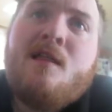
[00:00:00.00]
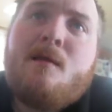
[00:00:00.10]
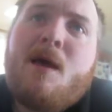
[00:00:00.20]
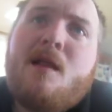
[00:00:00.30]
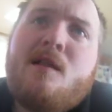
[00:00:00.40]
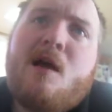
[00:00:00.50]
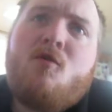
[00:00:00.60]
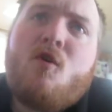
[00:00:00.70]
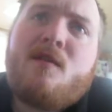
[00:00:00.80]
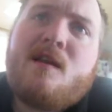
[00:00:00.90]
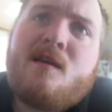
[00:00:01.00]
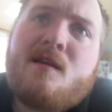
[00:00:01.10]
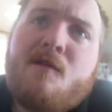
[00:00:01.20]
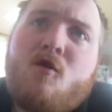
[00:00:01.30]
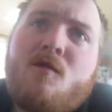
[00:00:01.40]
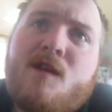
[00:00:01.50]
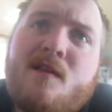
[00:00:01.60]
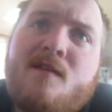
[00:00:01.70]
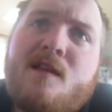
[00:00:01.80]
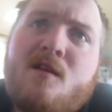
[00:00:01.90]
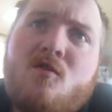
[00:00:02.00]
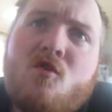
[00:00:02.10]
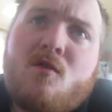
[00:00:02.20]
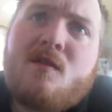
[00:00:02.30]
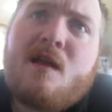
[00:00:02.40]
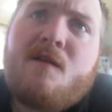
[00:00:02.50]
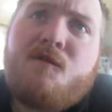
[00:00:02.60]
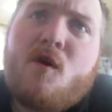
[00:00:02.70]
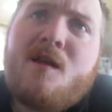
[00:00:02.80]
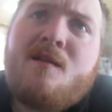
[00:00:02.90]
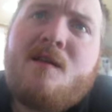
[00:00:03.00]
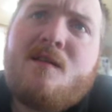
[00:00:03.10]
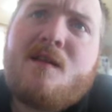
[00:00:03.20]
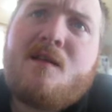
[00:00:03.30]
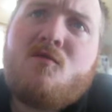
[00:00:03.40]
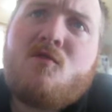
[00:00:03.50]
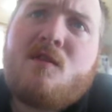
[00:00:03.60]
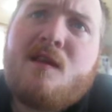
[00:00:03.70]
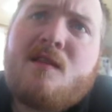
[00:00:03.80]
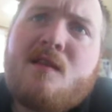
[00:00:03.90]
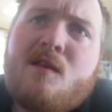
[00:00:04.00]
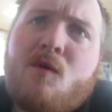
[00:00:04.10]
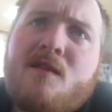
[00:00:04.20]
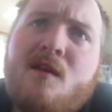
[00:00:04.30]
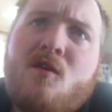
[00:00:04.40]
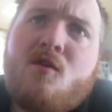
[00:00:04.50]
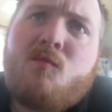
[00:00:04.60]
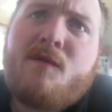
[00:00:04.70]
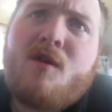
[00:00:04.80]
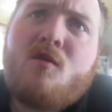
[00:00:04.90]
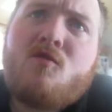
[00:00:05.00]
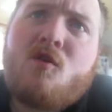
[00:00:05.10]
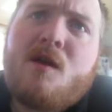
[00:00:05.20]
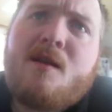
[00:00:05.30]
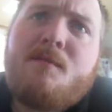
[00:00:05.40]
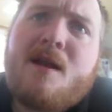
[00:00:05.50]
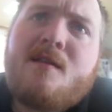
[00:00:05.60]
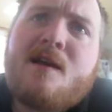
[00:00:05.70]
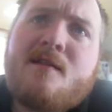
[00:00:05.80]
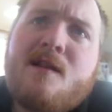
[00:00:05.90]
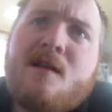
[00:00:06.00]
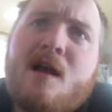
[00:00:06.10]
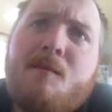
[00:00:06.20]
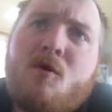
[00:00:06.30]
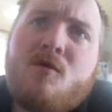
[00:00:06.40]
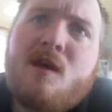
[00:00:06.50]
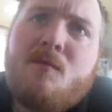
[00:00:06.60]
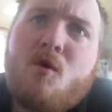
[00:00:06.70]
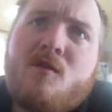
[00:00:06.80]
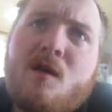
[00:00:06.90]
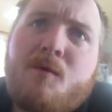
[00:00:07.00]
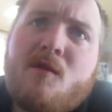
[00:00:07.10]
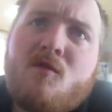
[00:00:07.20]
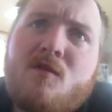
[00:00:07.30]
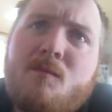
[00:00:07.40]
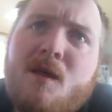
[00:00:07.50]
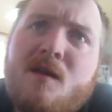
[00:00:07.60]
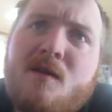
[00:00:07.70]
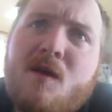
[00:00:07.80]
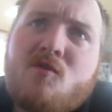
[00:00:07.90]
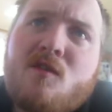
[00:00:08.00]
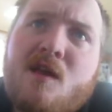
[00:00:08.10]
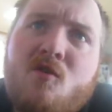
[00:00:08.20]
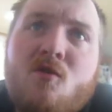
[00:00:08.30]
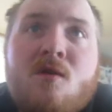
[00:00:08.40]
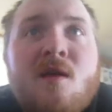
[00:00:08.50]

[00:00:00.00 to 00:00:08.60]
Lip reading: The bill now goes to the Governor and Fiddle's signature. The 40 in the Senate to see that the once a year's revenue is generated by the tax on the Cobb Hotel and Motel Patriots to build a convention center.